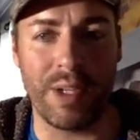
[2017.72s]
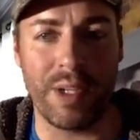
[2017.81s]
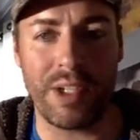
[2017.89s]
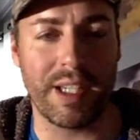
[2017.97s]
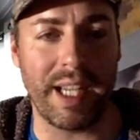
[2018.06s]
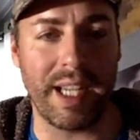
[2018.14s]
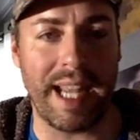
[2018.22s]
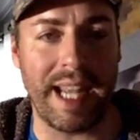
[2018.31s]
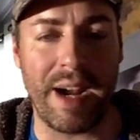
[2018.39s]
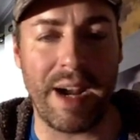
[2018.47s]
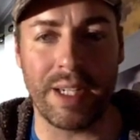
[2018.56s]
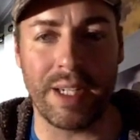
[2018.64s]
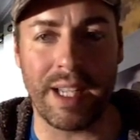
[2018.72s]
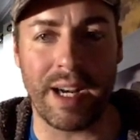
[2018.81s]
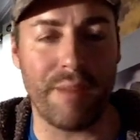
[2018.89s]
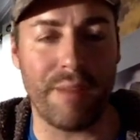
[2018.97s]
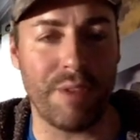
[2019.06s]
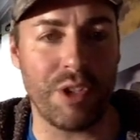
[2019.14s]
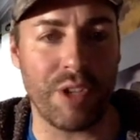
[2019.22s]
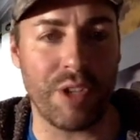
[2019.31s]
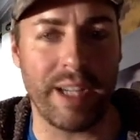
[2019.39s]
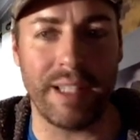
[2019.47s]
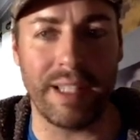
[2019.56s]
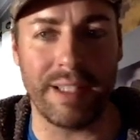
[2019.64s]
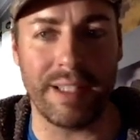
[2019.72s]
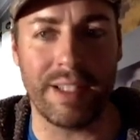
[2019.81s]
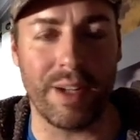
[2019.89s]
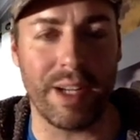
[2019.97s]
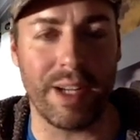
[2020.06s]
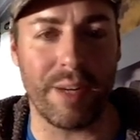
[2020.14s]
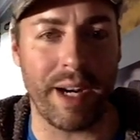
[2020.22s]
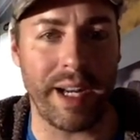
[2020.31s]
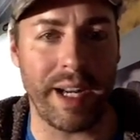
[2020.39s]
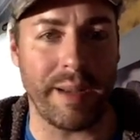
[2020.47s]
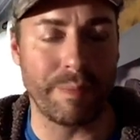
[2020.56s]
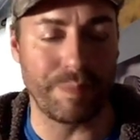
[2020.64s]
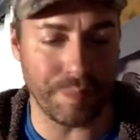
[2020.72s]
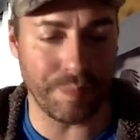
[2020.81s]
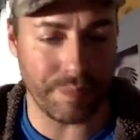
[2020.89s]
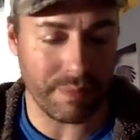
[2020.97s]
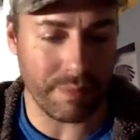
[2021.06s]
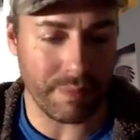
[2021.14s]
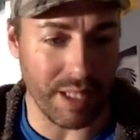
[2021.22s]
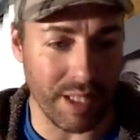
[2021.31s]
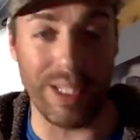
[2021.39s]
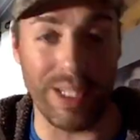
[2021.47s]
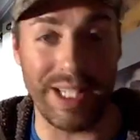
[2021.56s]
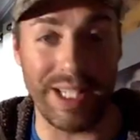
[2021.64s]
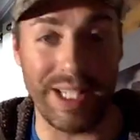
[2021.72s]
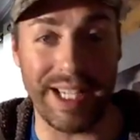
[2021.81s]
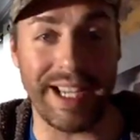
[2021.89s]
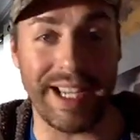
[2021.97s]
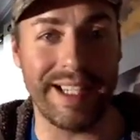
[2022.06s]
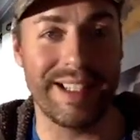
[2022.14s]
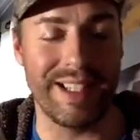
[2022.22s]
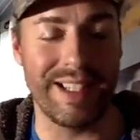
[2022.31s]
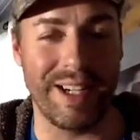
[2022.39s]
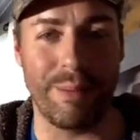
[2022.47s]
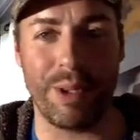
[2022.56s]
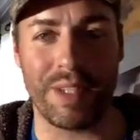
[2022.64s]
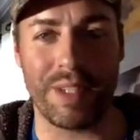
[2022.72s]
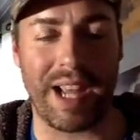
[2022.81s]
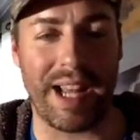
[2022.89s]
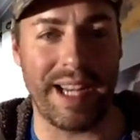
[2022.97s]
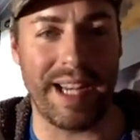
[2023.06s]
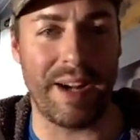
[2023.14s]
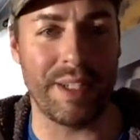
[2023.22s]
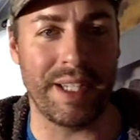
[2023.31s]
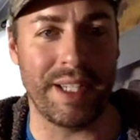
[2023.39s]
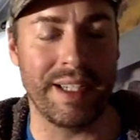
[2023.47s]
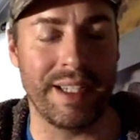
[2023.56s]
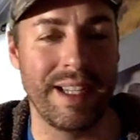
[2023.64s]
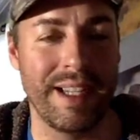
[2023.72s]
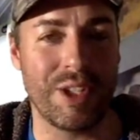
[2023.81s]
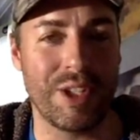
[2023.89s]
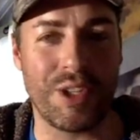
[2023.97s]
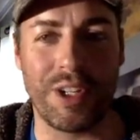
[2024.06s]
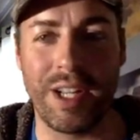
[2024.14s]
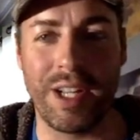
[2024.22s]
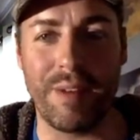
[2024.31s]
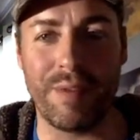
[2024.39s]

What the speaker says: I think we should get down and get off the trail and, you know, get ready. So we did, you know, both of us got down and sure